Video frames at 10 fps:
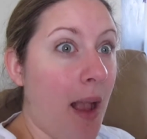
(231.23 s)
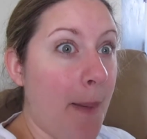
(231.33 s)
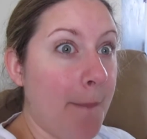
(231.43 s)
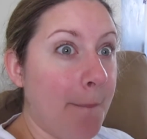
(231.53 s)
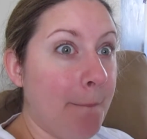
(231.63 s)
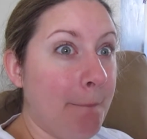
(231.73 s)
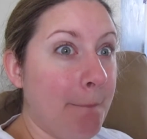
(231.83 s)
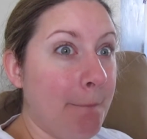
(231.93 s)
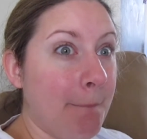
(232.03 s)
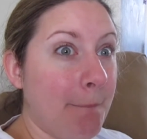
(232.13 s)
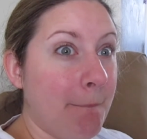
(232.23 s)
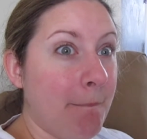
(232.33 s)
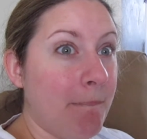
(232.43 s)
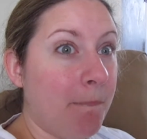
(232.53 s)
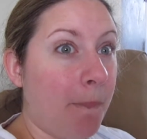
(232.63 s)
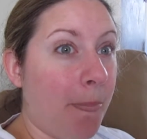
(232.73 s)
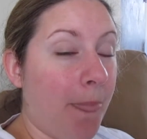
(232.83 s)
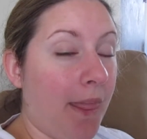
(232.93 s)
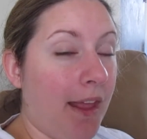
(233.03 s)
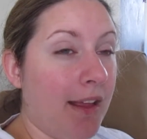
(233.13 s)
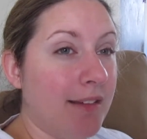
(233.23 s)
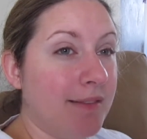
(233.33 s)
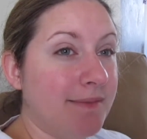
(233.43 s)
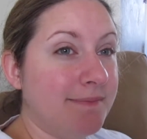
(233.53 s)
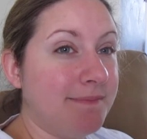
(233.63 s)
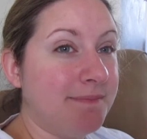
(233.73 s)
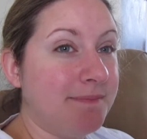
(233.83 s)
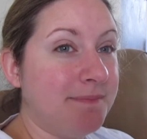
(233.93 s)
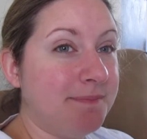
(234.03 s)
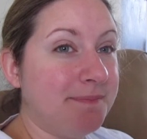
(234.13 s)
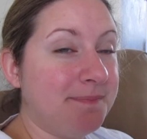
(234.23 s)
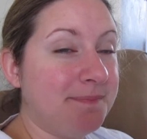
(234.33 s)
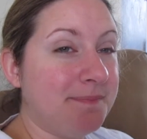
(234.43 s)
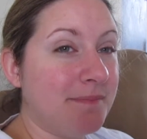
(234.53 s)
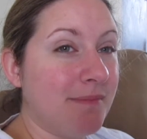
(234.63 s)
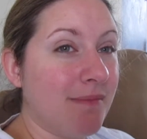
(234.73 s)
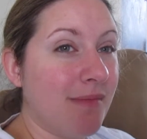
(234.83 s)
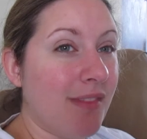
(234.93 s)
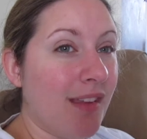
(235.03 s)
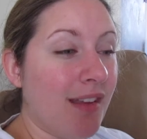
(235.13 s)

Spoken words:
(silence)